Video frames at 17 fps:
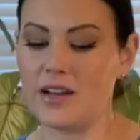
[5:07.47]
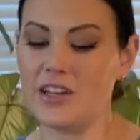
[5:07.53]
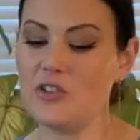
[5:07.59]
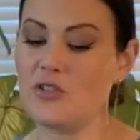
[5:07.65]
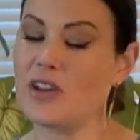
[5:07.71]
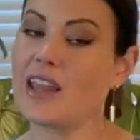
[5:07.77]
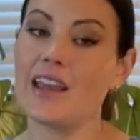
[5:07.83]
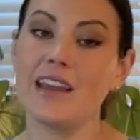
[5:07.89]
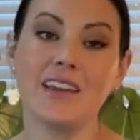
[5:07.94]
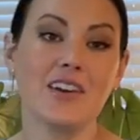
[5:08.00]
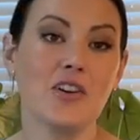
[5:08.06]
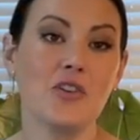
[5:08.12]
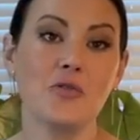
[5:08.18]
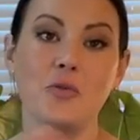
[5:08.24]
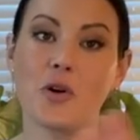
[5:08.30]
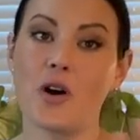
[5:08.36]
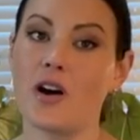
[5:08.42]
You can't
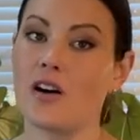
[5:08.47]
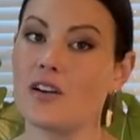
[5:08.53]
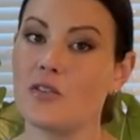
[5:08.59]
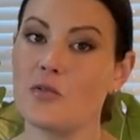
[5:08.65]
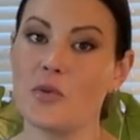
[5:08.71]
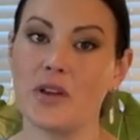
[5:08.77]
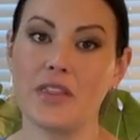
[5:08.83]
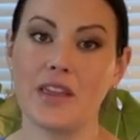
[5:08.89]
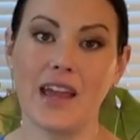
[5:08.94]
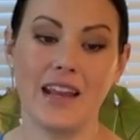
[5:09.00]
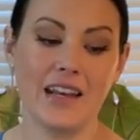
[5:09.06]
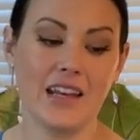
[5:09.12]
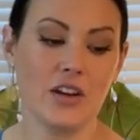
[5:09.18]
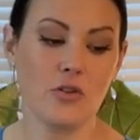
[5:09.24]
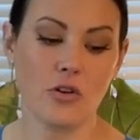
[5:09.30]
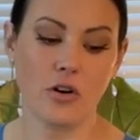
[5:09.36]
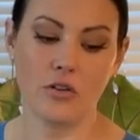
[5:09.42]
go wrong with
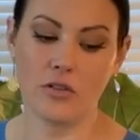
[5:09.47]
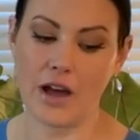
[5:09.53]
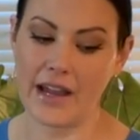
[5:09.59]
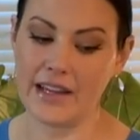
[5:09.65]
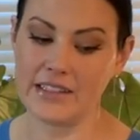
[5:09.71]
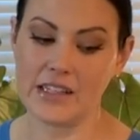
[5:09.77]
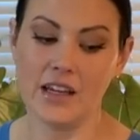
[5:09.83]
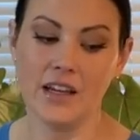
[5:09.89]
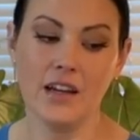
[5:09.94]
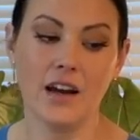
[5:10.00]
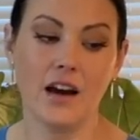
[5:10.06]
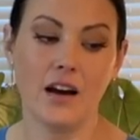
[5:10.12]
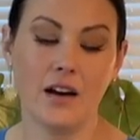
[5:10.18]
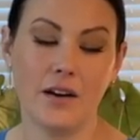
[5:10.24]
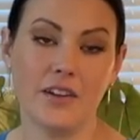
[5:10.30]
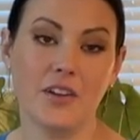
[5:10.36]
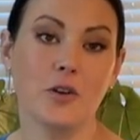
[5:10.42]
any grow light.
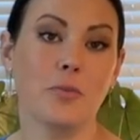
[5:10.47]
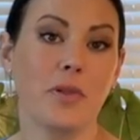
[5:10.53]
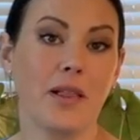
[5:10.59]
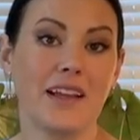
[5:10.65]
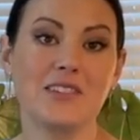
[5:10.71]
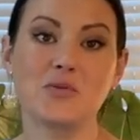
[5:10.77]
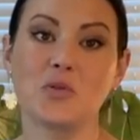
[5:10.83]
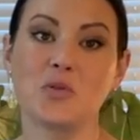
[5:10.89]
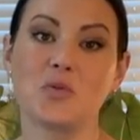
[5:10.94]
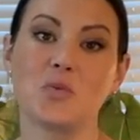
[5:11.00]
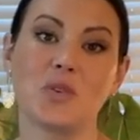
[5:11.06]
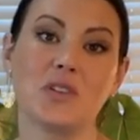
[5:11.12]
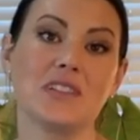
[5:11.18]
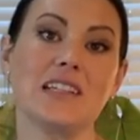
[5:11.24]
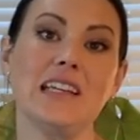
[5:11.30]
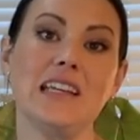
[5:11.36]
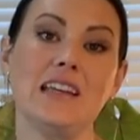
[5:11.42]
Uh, your plants will
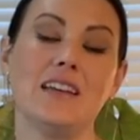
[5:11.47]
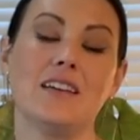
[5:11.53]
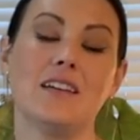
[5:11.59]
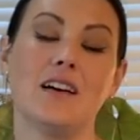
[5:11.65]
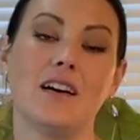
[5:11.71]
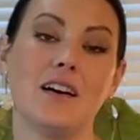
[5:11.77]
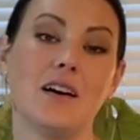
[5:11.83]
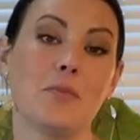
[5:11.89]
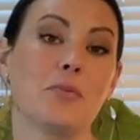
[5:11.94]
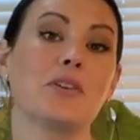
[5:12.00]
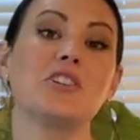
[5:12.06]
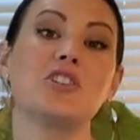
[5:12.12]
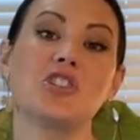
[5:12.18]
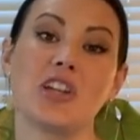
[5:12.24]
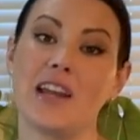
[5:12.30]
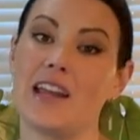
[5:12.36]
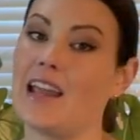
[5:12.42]
really uh,
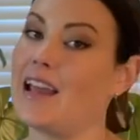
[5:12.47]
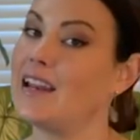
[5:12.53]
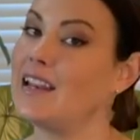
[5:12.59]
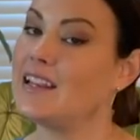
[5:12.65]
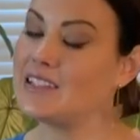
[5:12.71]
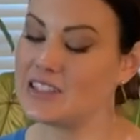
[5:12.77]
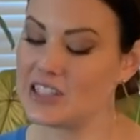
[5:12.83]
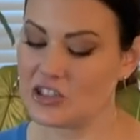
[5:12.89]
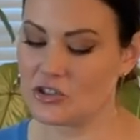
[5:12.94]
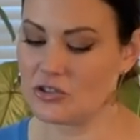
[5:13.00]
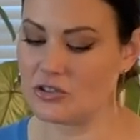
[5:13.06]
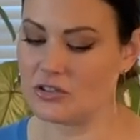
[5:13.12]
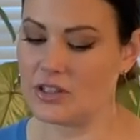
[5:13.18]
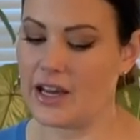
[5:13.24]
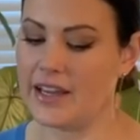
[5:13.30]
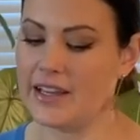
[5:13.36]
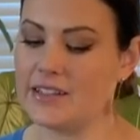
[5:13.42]
appreciate any additional
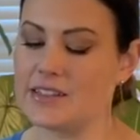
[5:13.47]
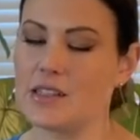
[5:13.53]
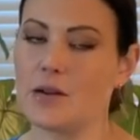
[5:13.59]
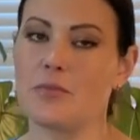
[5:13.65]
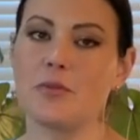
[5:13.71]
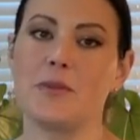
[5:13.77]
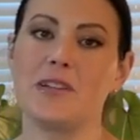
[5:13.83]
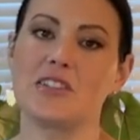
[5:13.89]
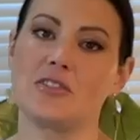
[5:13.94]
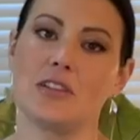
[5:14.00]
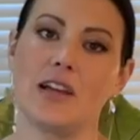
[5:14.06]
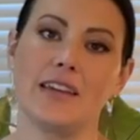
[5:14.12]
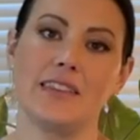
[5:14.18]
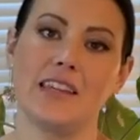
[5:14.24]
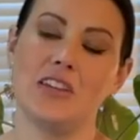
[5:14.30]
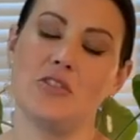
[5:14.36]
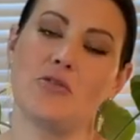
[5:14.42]
light and supplemental
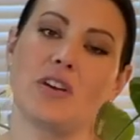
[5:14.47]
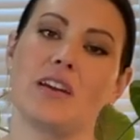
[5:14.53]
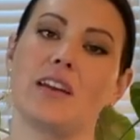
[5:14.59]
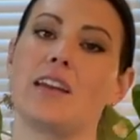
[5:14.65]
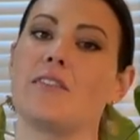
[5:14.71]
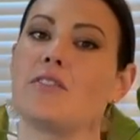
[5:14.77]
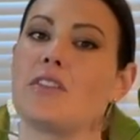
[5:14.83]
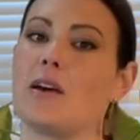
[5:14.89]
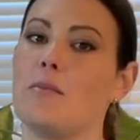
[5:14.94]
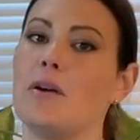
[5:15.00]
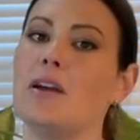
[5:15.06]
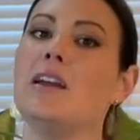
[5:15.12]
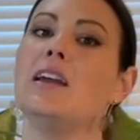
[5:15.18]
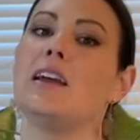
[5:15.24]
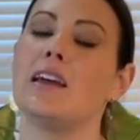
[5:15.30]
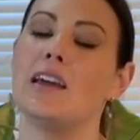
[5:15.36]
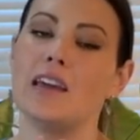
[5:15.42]
light that you can give them
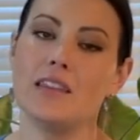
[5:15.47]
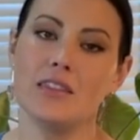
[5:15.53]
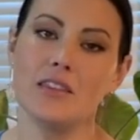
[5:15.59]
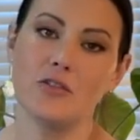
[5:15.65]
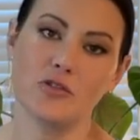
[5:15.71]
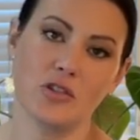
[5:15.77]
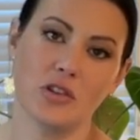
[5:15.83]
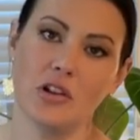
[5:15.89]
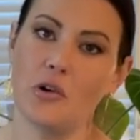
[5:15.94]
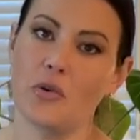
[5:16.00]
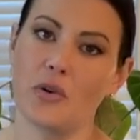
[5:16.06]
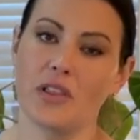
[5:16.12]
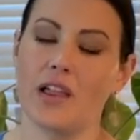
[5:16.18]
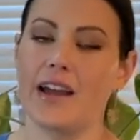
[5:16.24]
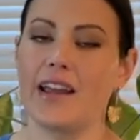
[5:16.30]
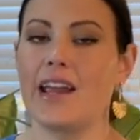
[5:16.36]
in those lower light